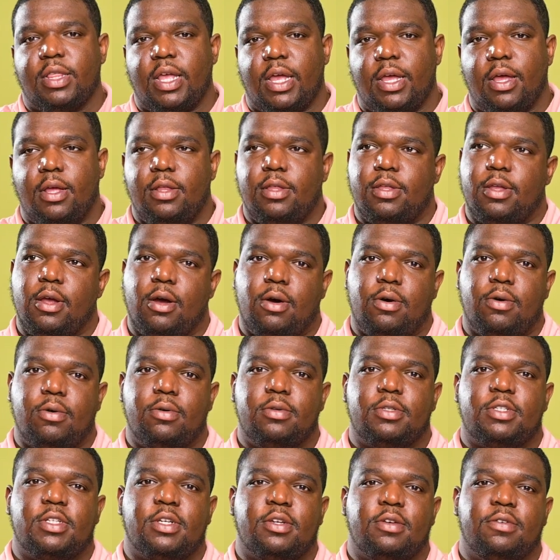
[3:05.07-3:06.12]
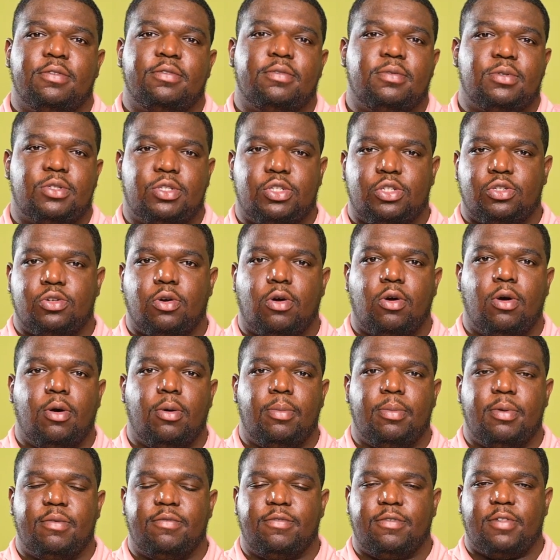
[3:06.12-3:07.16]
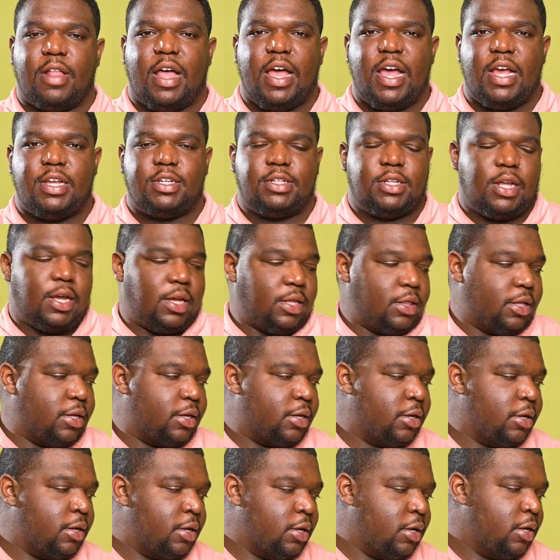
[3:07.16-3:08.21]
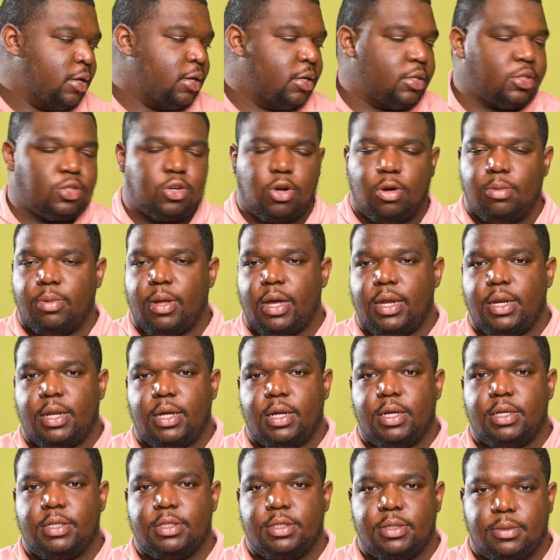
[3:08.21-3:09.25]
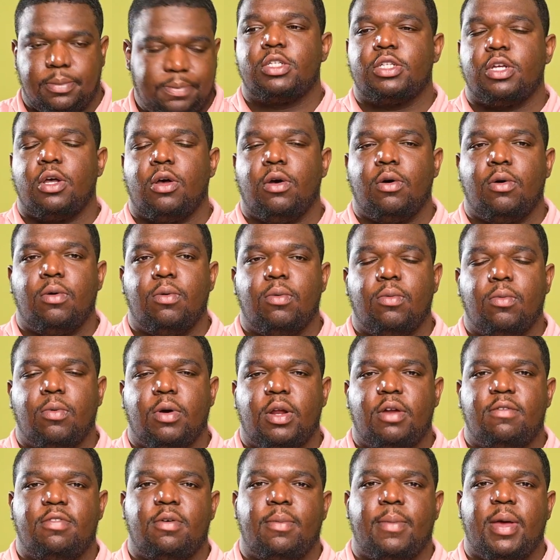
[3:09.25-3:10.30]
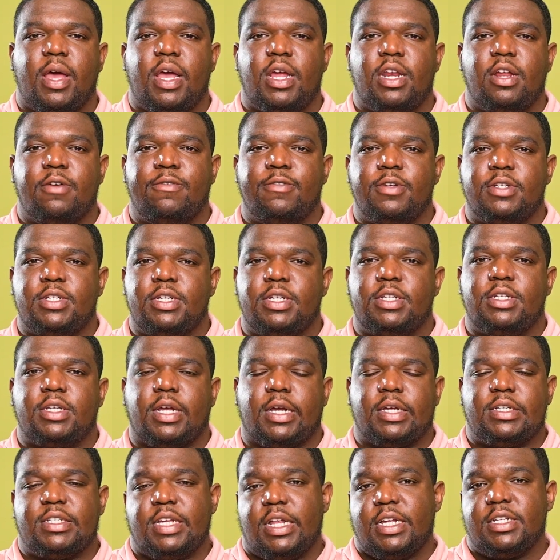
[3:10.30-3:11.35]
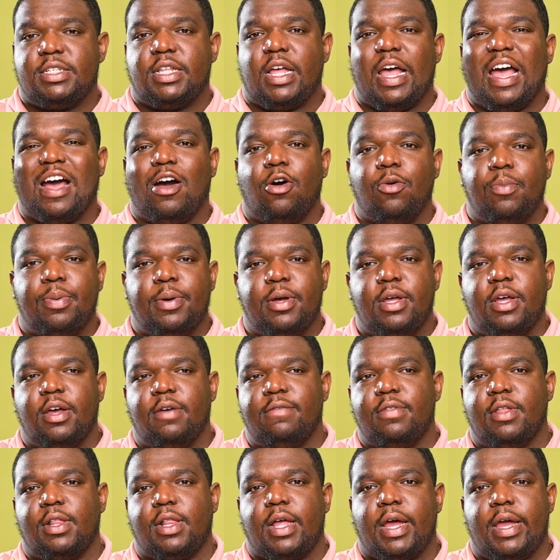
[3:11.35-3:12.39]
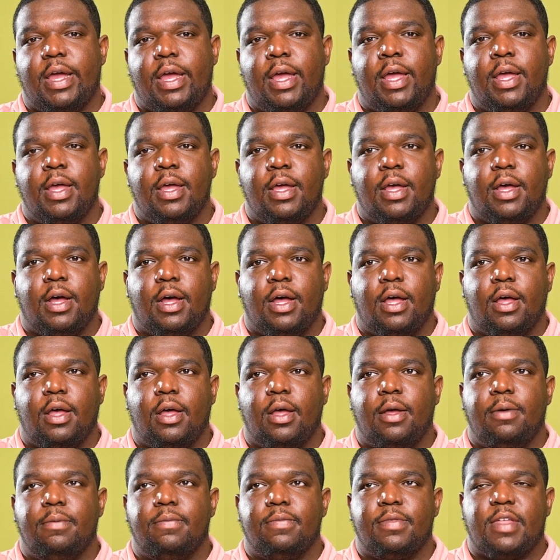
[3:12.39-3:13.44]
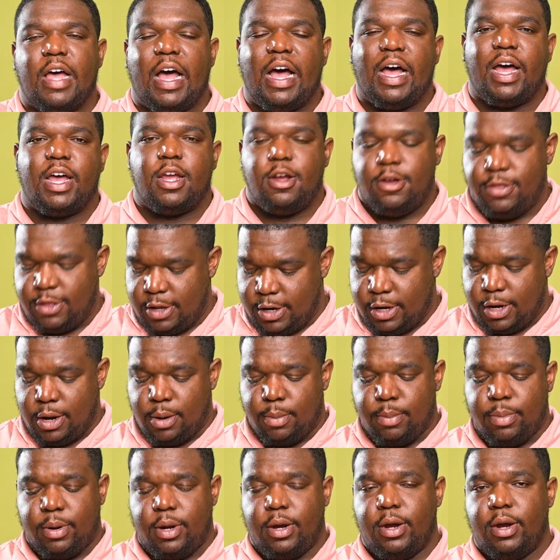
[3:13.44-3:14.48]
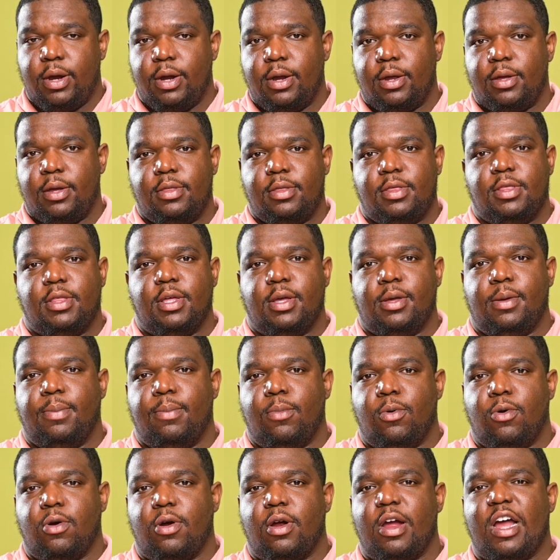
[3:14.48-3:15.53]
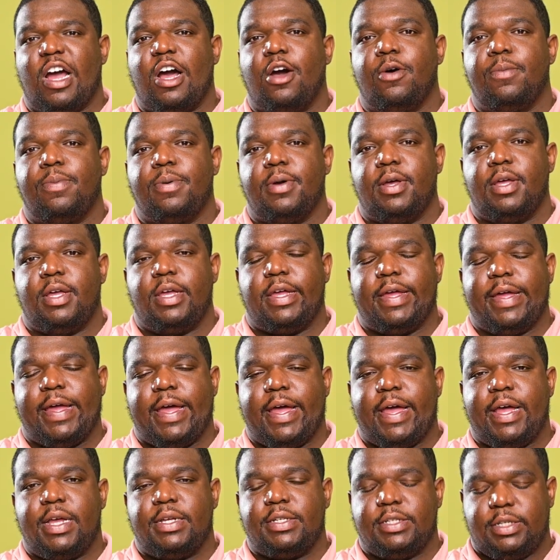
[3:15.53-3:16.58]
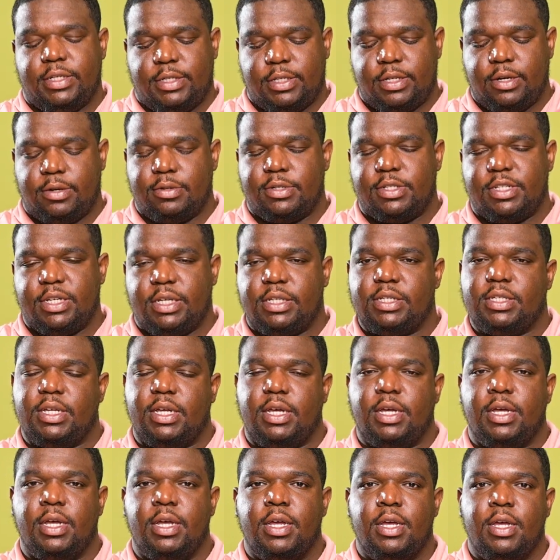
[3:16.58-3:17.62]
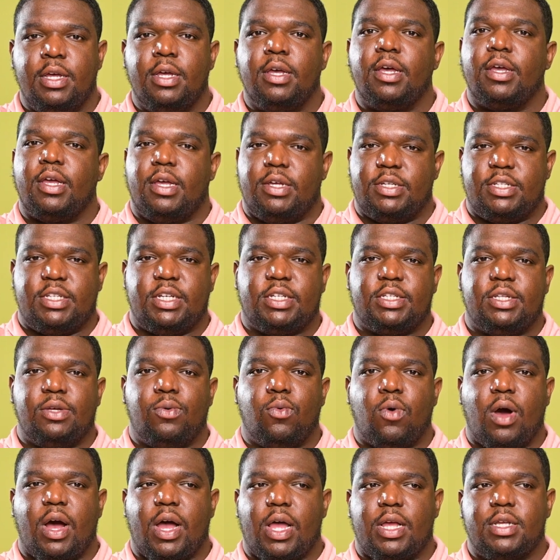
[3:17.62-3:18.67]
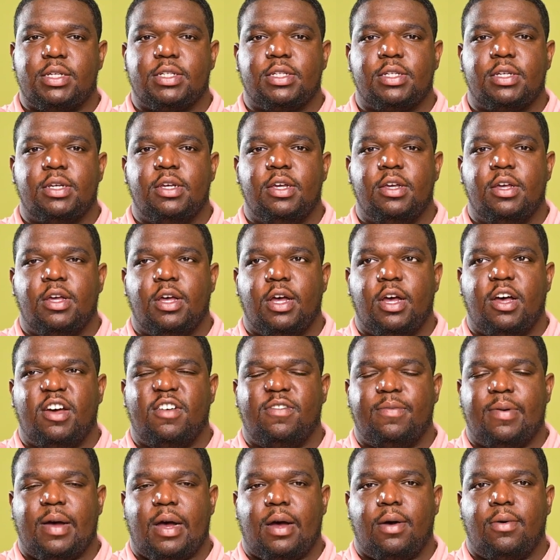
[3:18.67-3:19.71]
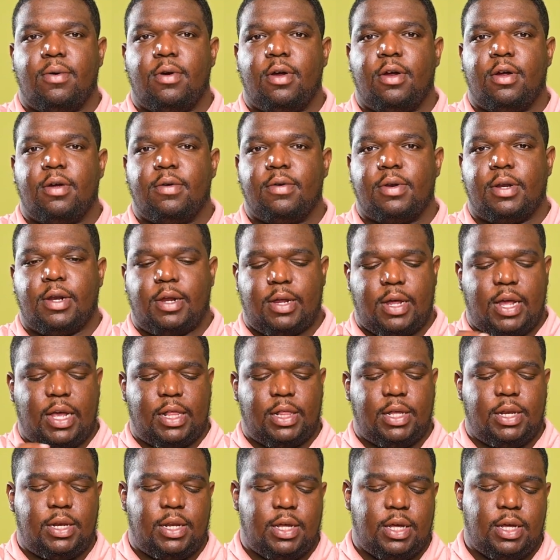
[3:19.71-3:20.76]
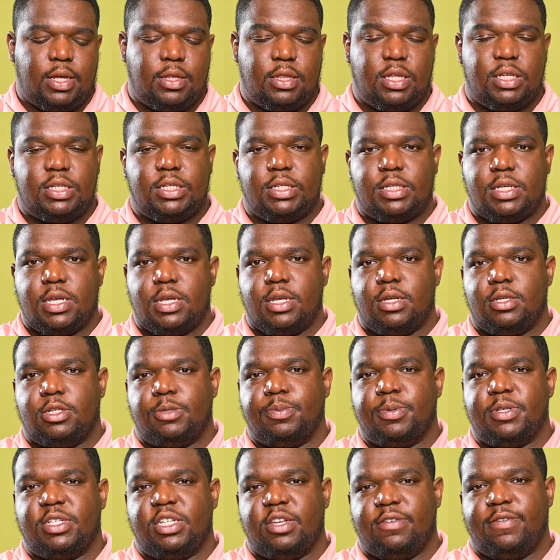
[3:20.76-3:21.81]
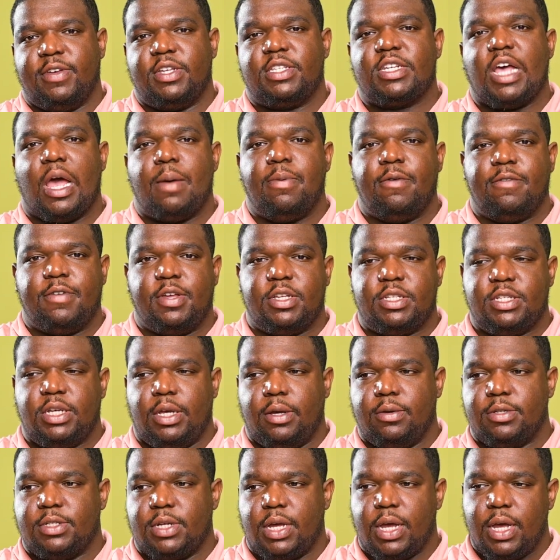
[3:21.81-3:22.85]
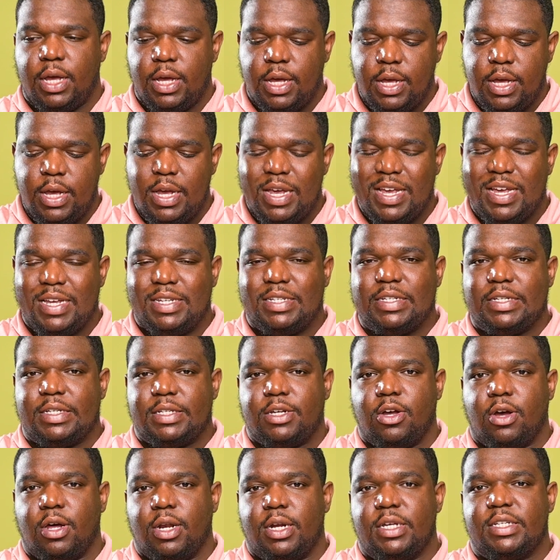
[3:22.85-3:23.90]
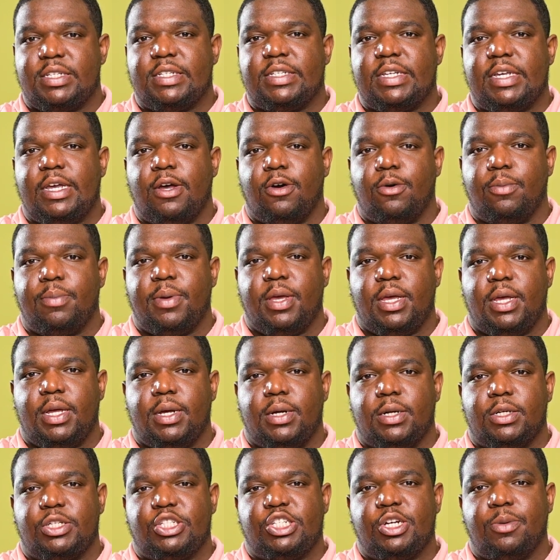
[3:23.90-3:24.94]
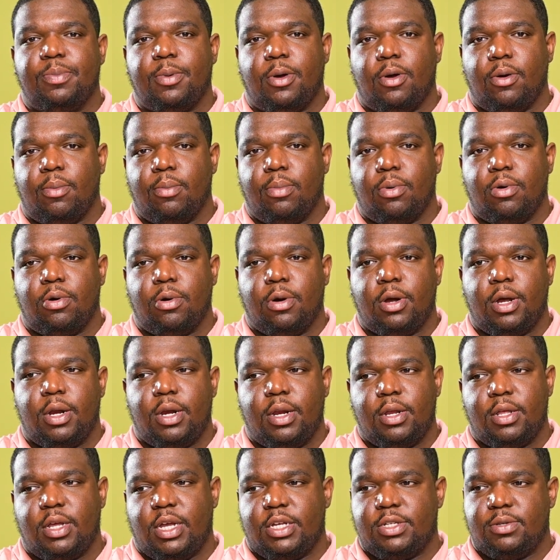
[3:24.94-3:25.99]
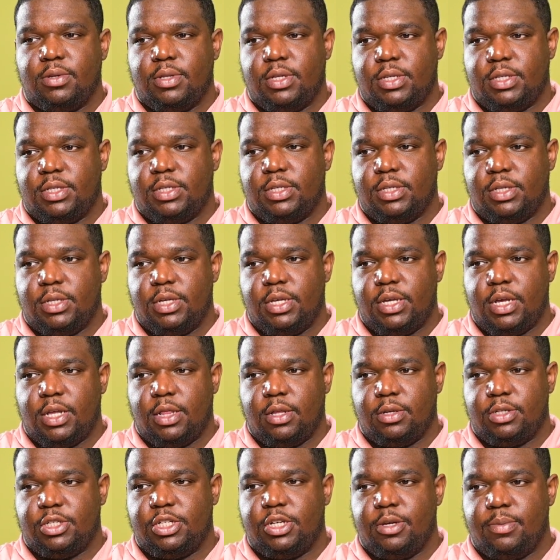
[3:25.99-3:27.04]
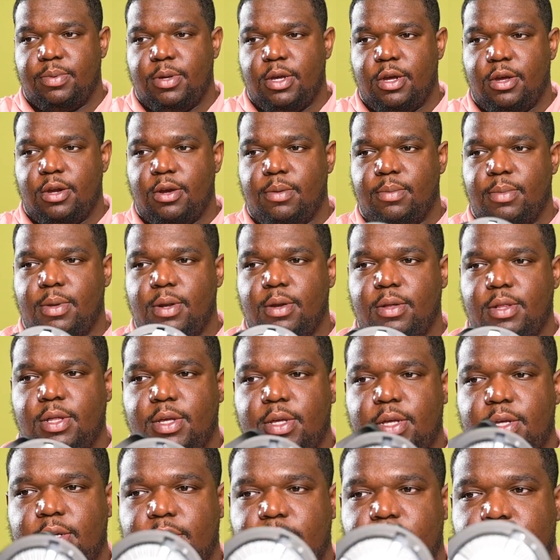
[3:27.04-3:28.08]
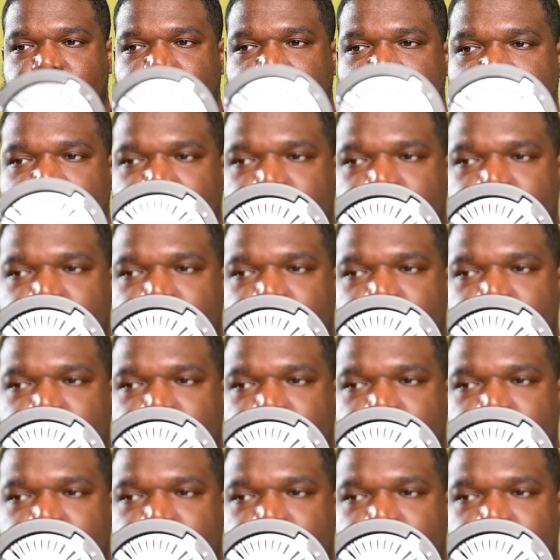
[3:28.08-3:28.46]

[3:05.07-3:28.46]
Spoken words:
They don't strobe and flash like the strobe light does. So one of the main differences, like I said, is the output of the light. The higher the number, the more output it has. So 60 watts of power, LED. This is a specific type of continuous light. This is called a COB, or chip on board. That's what this yellow chip here in the middle is.